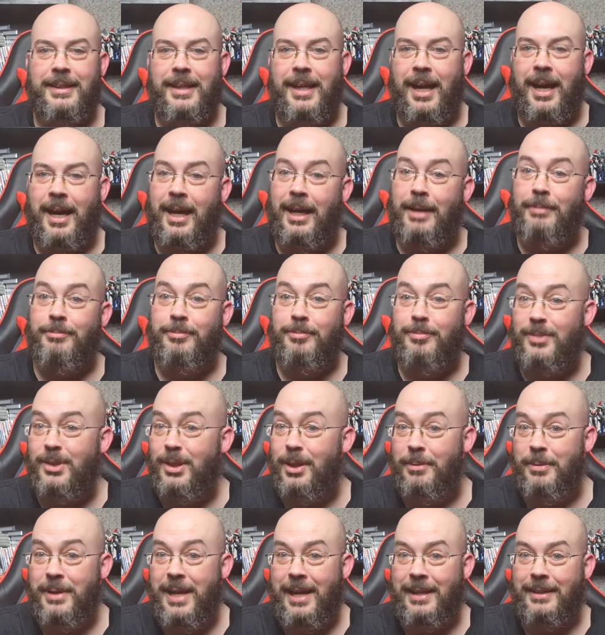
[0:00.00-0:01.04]

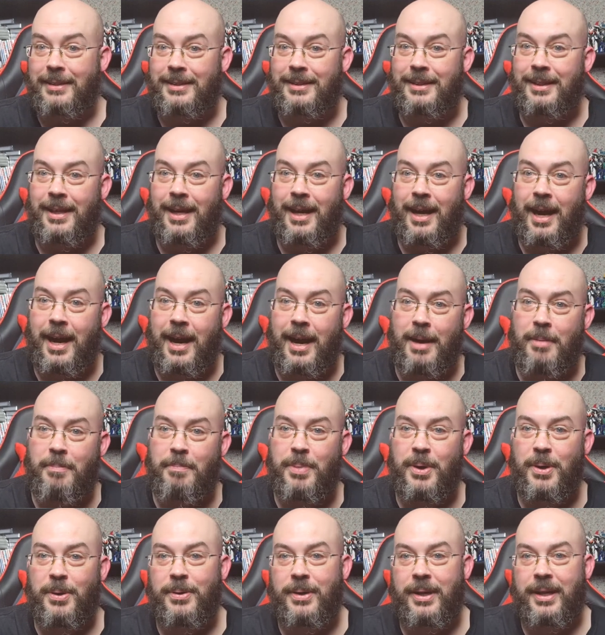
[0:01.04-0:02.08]
So yes, I am
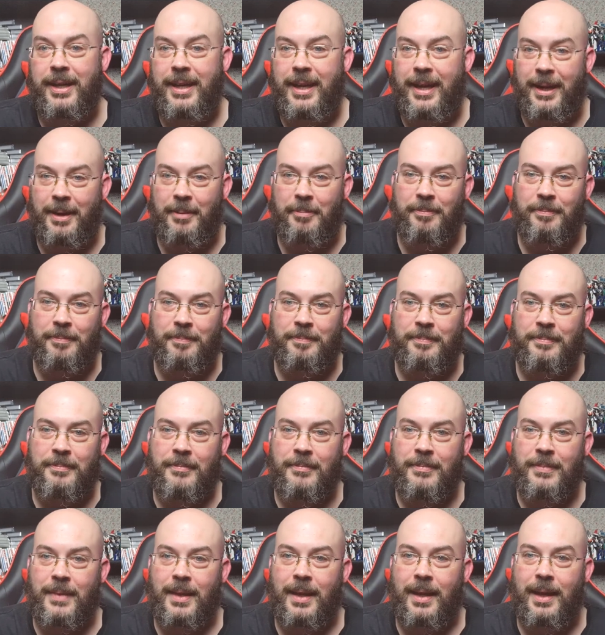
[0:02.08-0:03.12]
building him
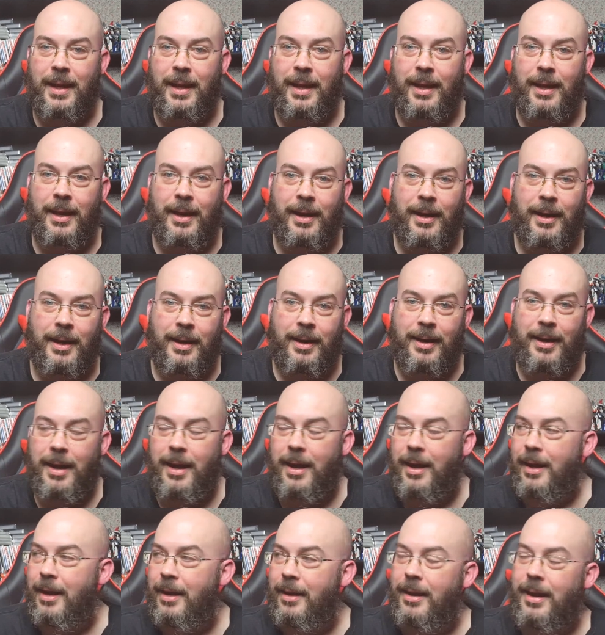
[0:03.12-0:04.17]
an
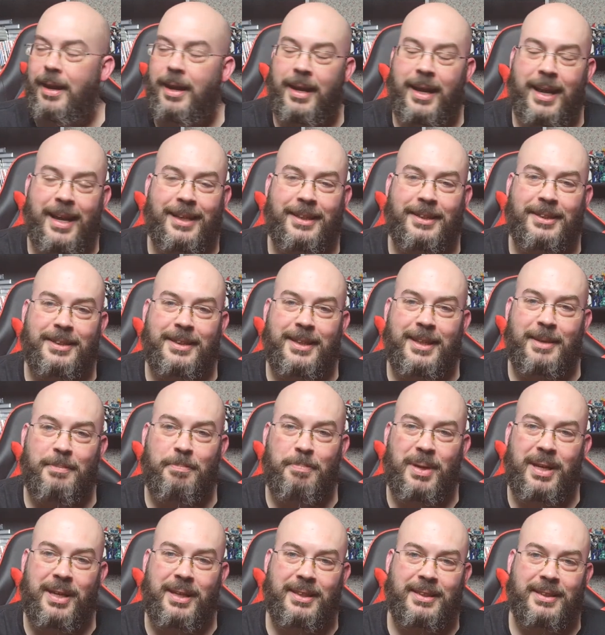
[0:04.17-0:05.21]

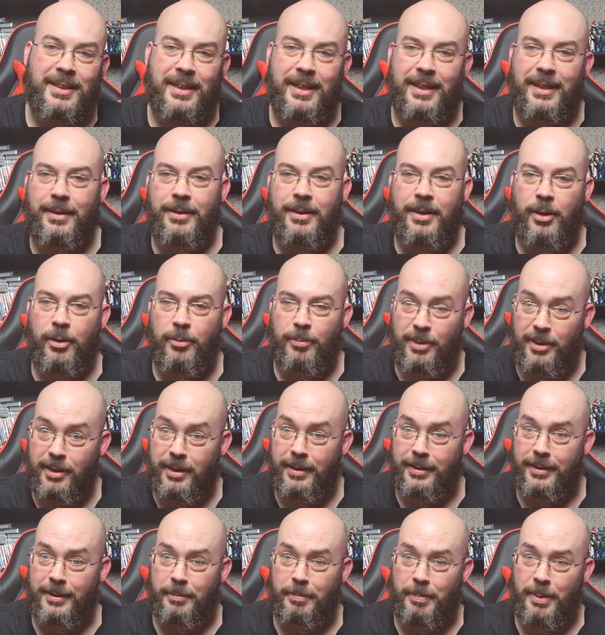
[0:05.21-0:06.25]
HTPC, home
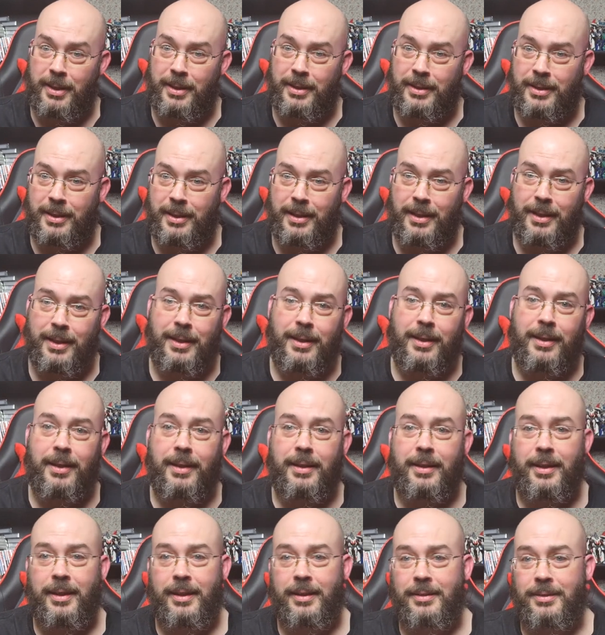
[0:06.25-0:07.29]
theater PC,
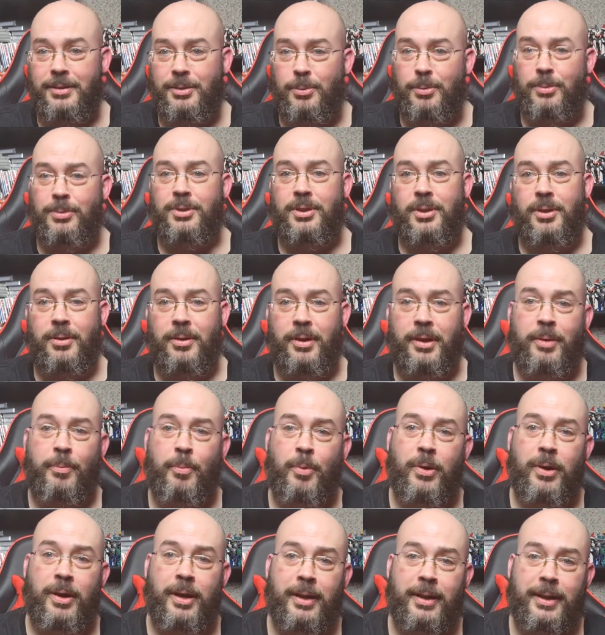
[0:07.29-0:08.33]
that's also going to
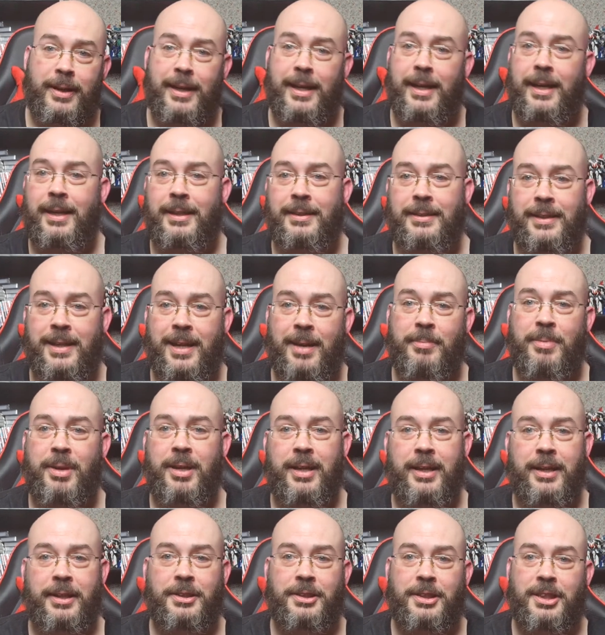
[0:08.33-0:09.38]
work as an
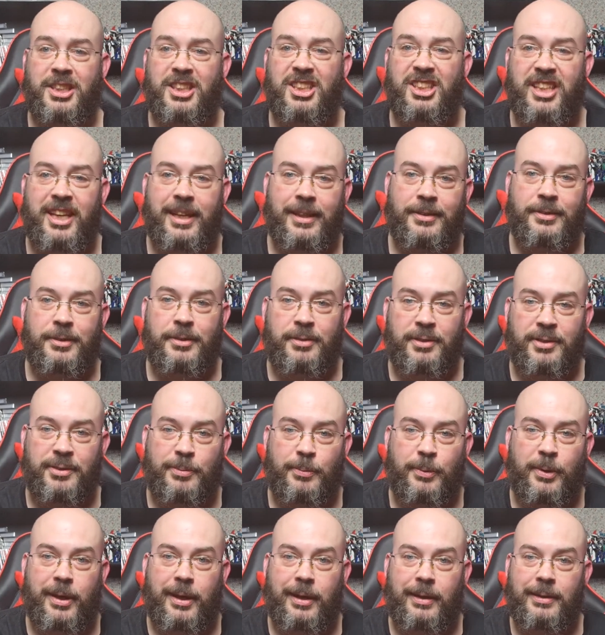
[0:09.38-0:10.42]
emulation center as
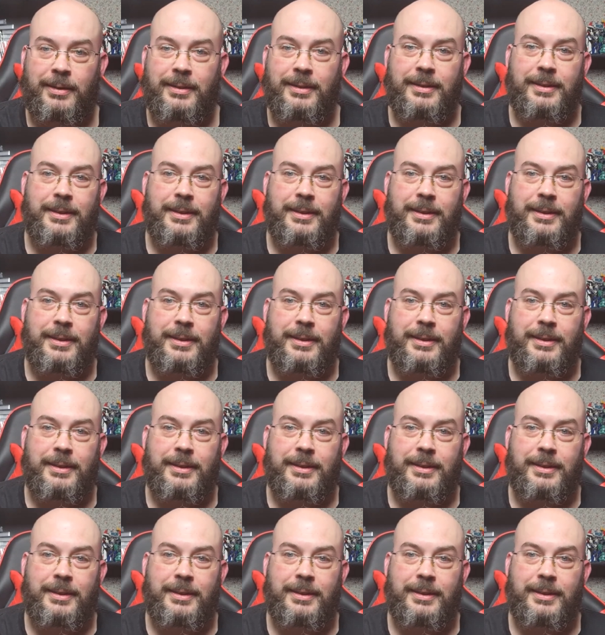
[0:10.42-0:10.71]
well,